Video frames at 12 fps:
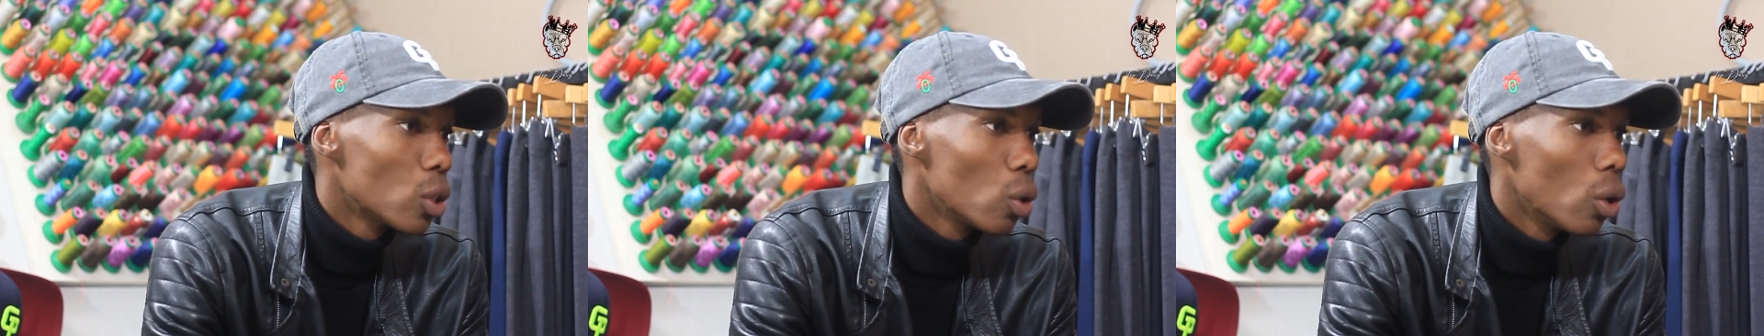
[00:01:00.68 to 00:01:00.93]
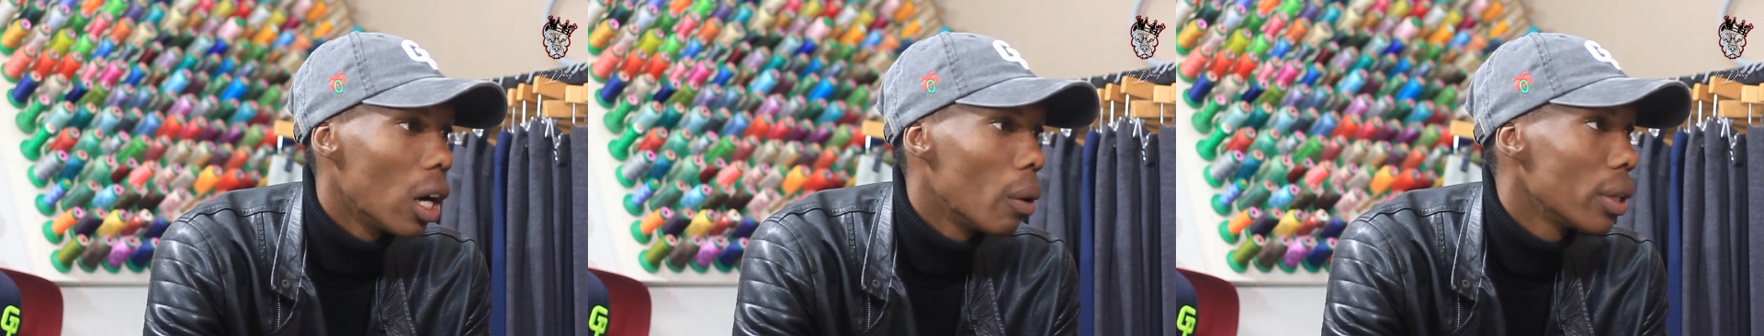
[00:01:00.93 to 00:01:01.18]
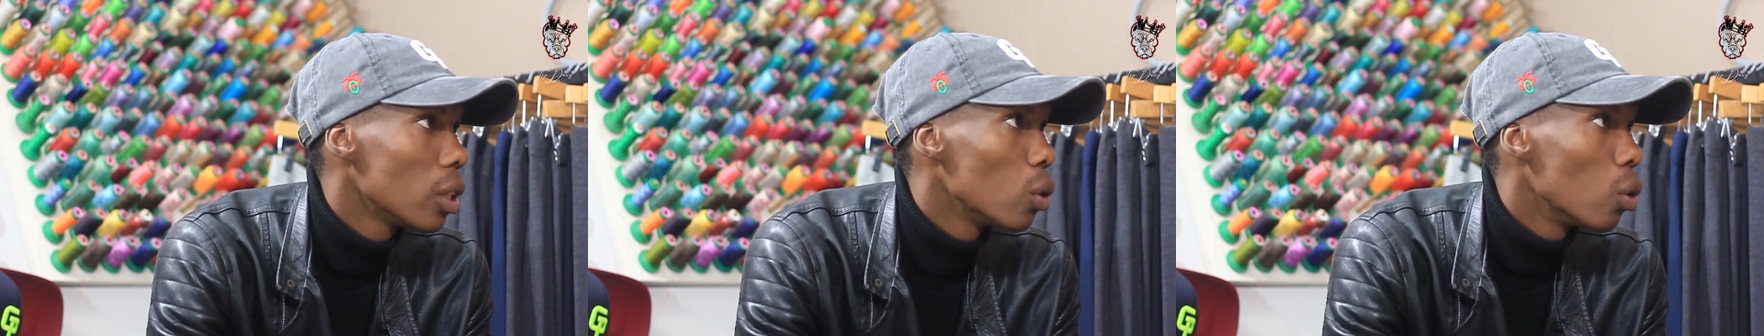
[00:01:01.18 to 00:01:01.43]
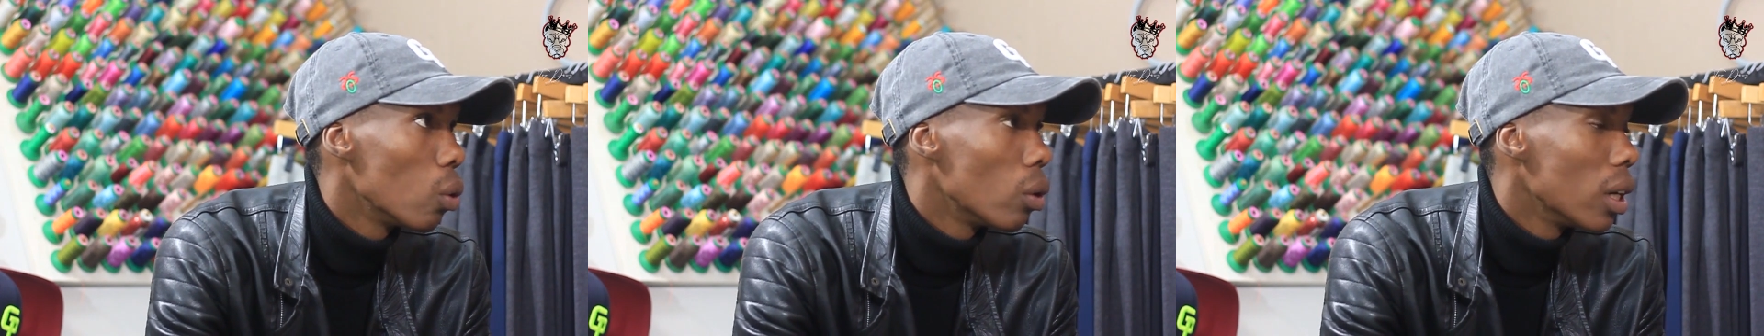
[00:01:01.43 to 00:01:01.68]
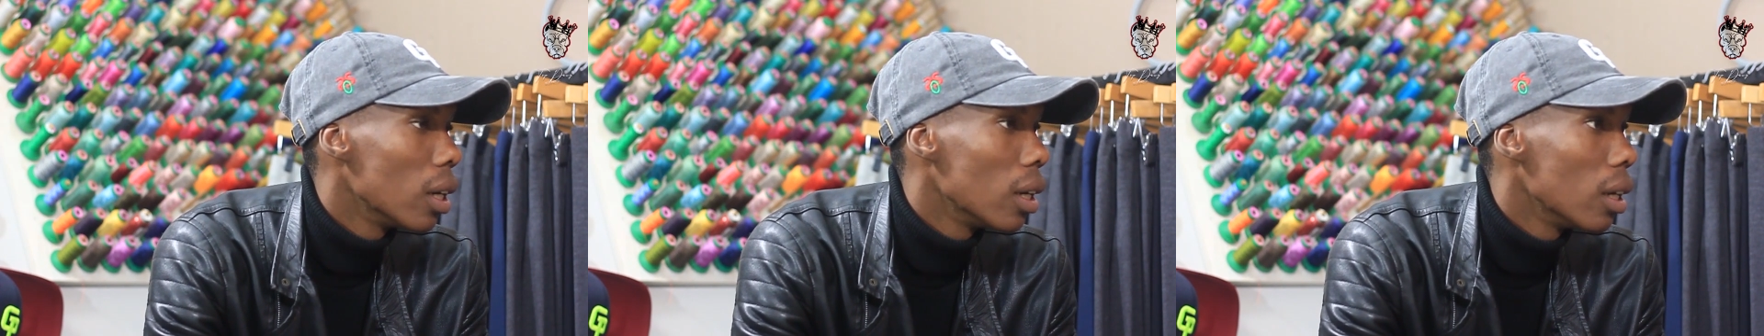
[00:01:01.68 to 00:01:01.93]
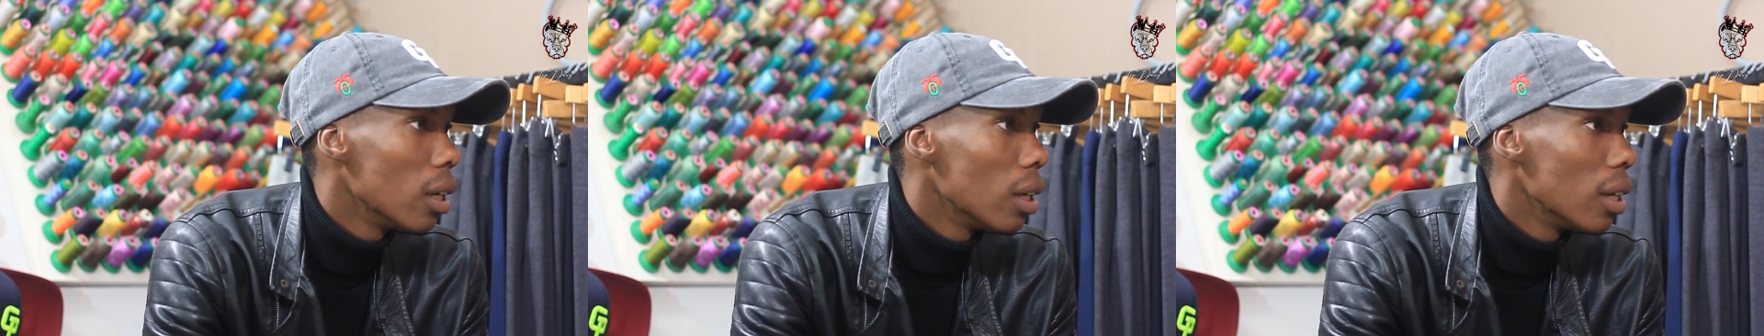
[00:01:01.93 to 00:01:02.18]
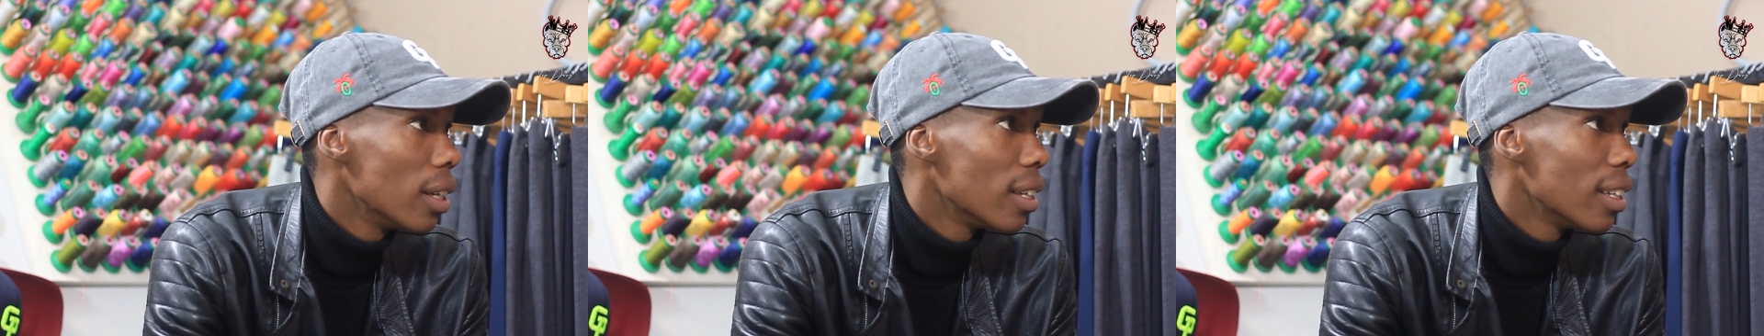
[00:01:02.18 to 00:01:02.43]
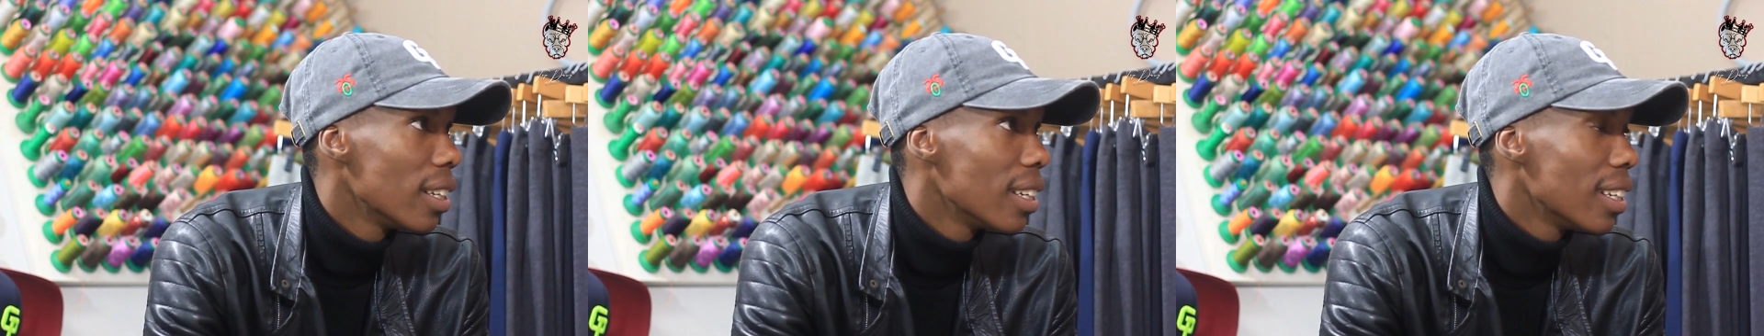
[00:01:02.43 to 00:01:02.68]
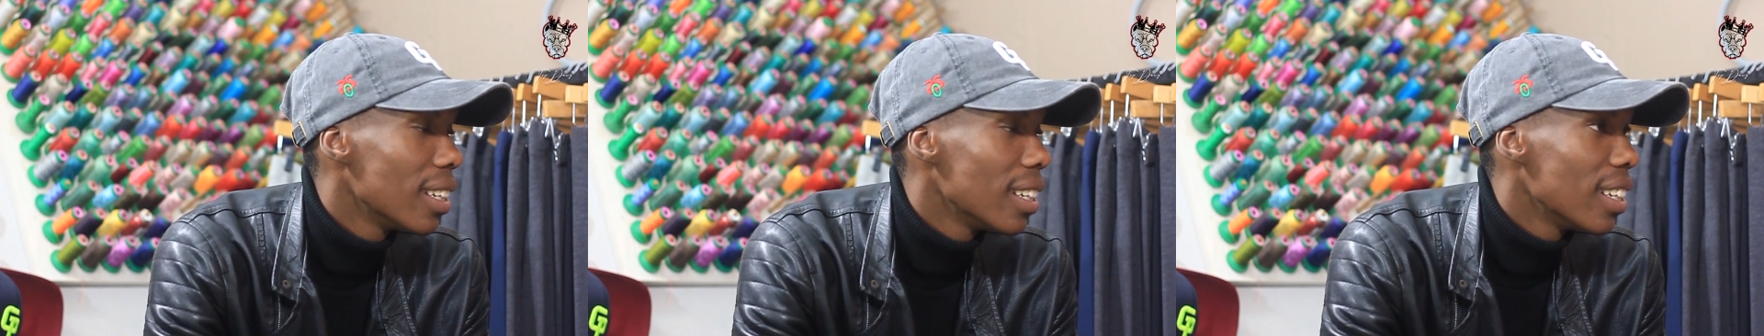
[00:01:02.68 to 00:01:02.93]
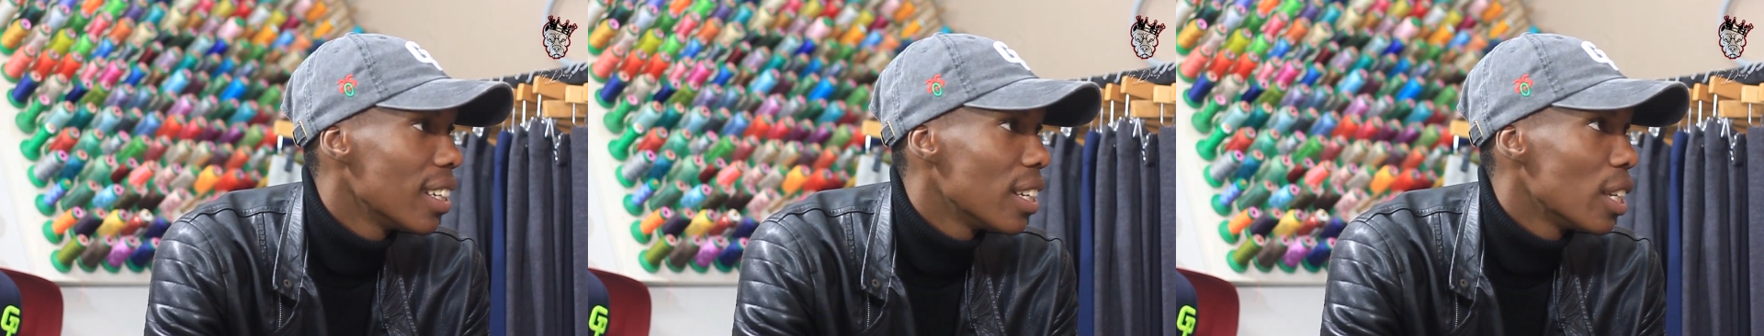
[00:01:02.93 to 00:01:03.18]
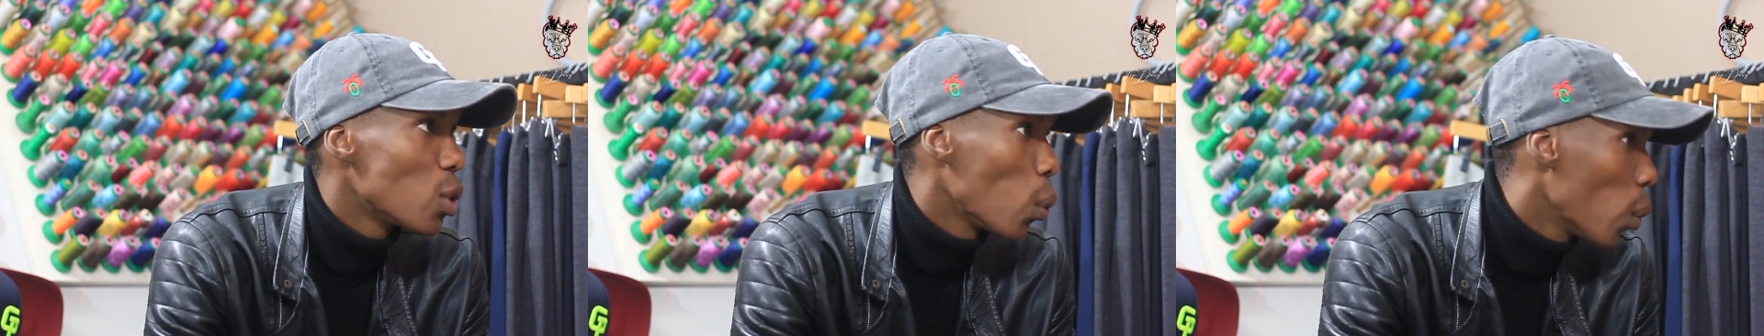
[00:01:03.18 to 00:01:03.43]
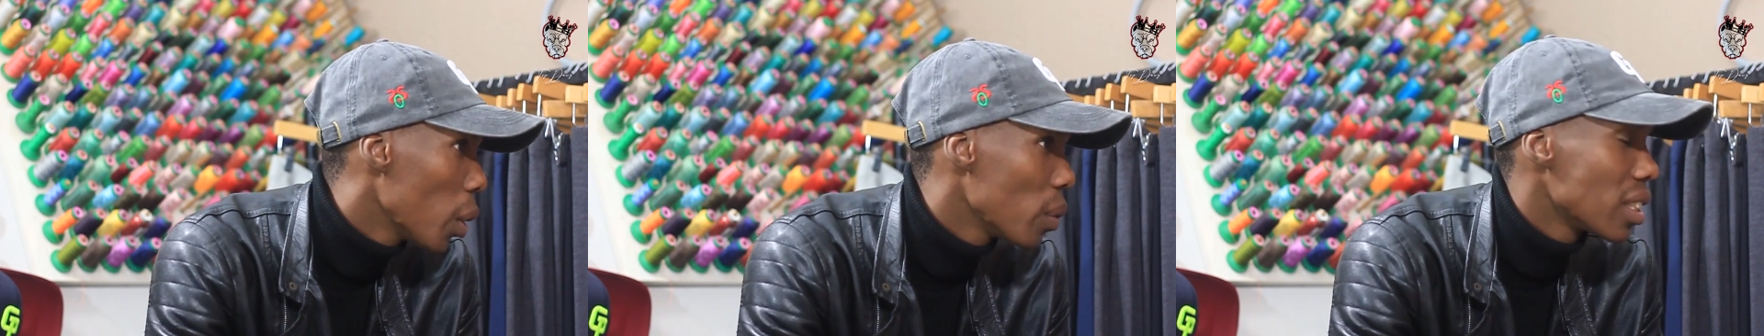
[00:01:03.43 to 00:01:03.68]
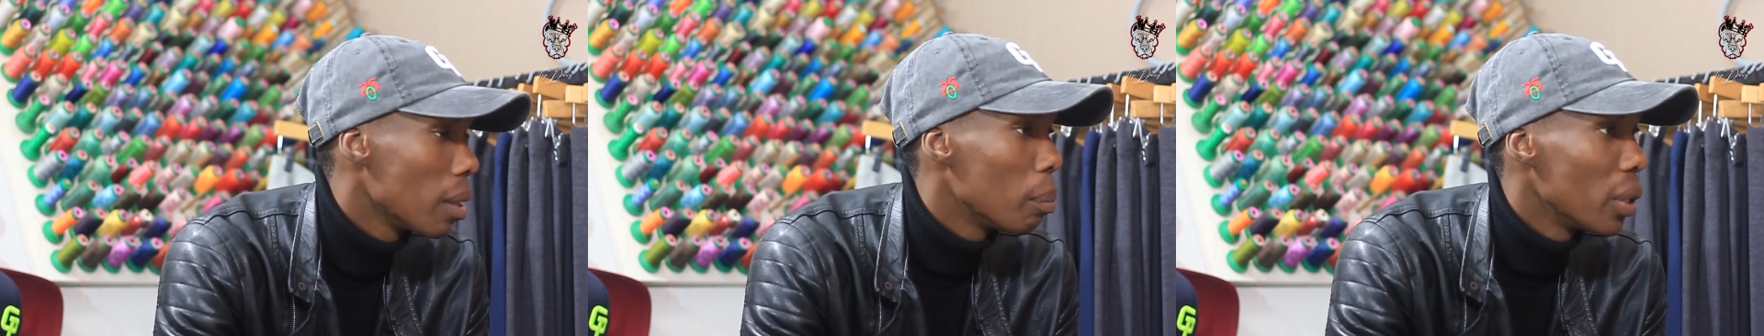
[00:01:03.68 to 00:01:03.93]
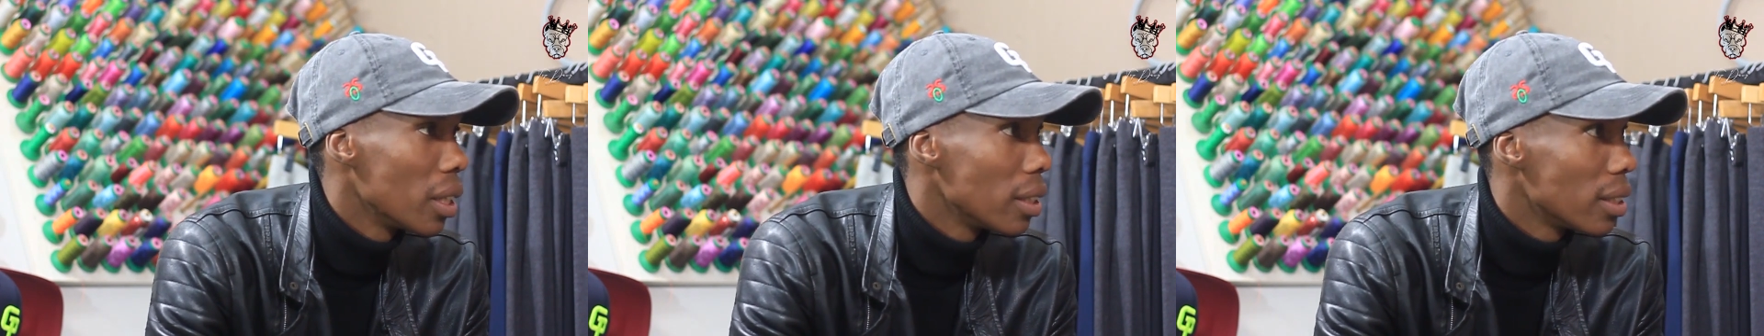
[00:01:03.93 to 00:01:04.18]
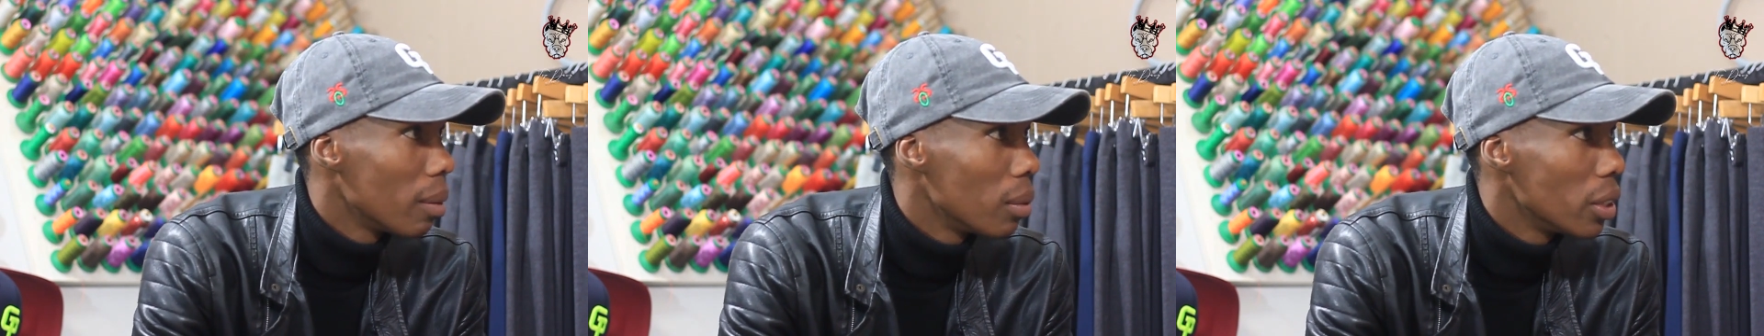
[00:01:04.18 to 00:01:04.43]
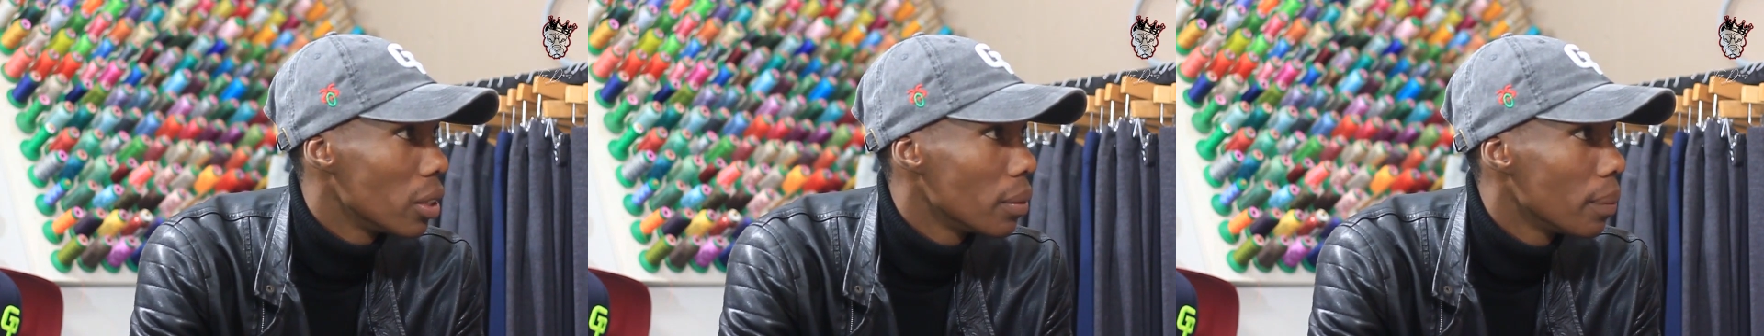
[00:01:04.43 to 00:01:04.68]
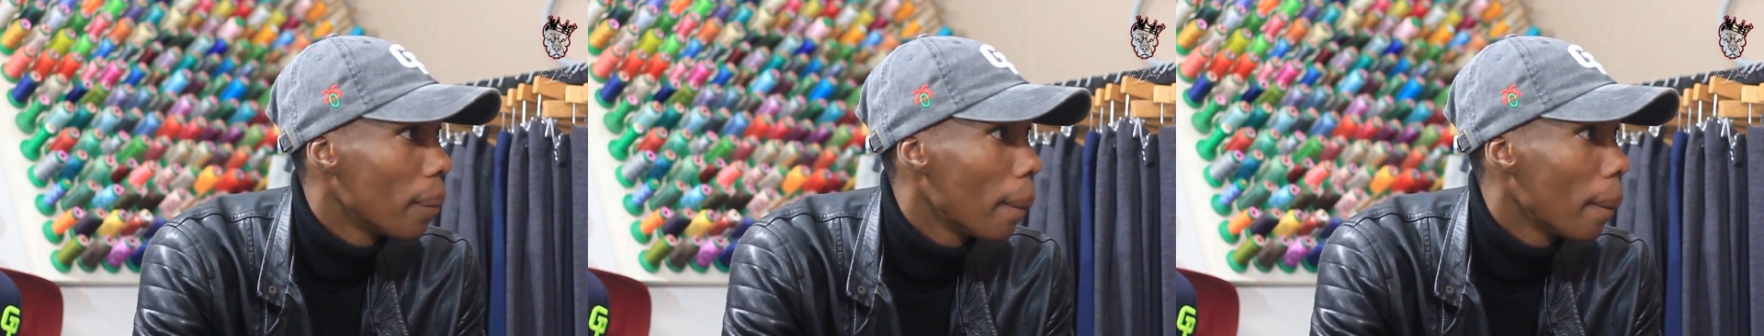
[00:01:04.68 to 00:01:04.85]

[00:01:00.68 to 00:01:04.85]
So I want to know, so when was the brand established?